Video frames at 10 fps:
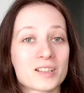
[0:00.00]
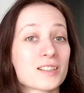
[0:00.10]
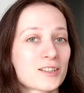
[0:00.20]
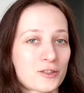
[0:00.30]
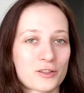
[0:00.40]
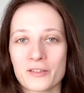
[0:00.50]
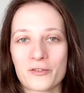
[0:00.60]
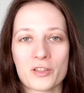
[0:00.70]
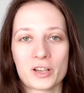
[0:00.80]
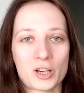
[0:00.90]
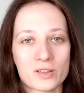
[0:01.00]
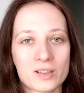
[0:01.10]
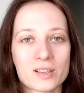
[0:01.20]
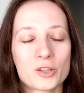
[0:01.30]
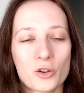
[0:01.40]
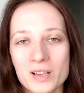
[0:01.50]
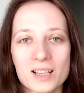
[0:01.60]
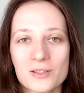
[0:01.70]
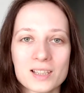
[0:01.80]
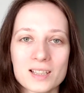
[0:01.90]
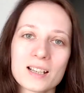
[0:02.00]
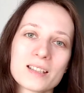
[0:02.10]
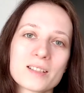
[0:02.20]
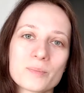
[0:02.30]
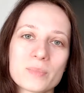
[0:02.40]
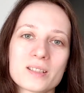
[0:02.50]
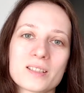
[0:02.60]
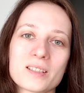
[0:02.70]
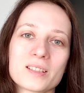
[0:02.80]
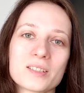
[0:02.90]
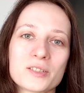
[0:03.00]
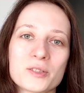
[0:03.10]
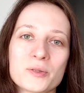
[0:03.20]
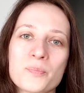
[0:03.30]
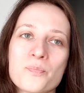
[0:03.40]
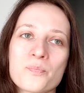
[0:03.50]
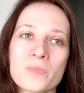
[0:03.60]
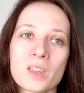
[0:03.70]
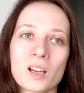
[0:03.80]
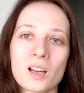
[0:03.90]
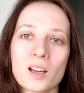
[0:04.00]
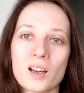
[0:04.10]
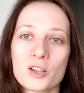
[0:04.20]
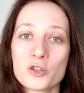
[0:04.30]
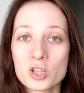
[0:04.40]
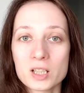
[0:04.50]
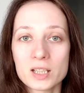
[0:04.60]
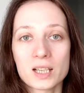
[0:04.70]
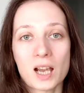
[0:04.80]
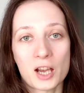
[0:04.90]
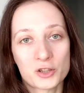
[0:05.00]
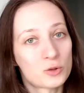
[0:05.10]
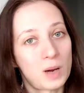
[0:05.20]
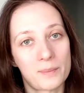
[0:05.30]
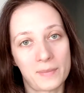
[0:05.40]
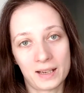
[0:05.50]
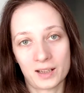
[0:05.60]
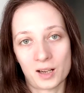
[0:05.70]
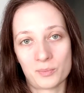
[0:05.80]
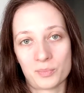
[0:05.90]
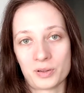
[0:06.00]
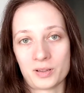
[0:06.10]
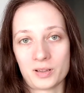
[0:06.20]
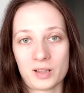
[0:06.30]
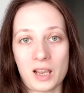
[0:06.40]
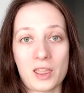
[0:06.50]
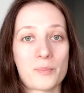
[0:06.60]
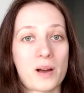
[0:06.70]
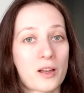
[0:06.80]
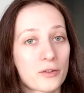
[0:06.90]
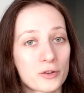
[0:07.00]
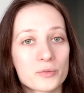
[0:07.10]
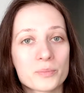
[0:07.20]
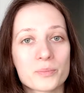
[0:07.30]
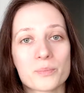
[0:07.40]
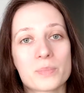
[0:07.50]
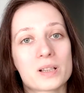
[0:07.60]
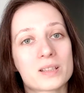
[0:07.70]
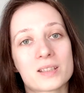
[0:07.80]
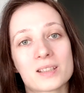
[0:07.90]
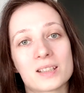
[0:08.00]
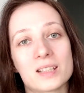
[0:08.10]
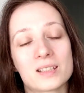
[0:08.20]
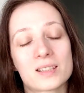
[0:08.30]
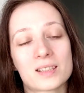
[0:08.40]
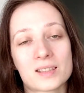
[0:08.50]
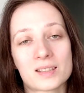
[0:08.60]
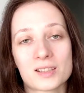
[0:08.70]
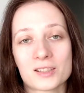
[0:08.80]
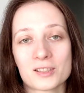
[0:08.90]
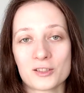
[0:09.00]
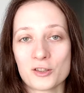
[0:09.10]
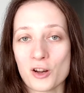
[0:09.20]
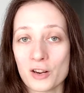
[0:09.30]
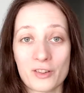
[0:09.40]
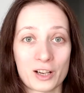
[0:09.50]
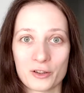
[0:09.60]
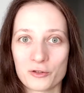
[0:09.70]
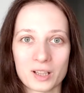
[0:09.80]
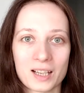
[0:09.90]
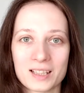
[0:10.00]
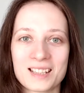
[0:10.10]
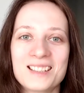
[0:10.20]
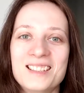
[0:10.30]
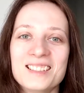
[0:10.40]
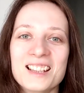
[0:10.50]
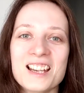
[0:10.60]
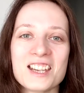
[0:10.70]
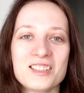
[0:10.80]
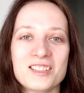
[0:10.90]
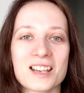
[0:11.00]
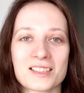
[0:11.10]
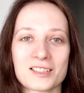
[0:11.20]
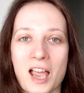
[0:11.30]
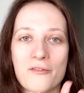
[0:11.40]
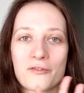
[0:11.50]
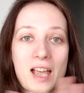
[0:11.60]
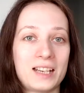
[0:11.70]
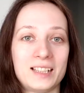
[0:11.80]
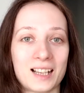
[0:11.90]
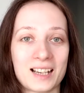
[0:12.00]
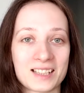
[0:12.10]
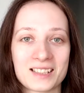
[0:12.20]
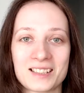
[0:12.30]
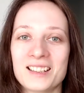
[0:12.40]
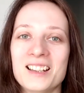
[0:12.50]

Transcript: Sorry for the noise outside, but usually I do my makeup in the bathroom, but it's not a very good lighting. It doesn't have any lighting.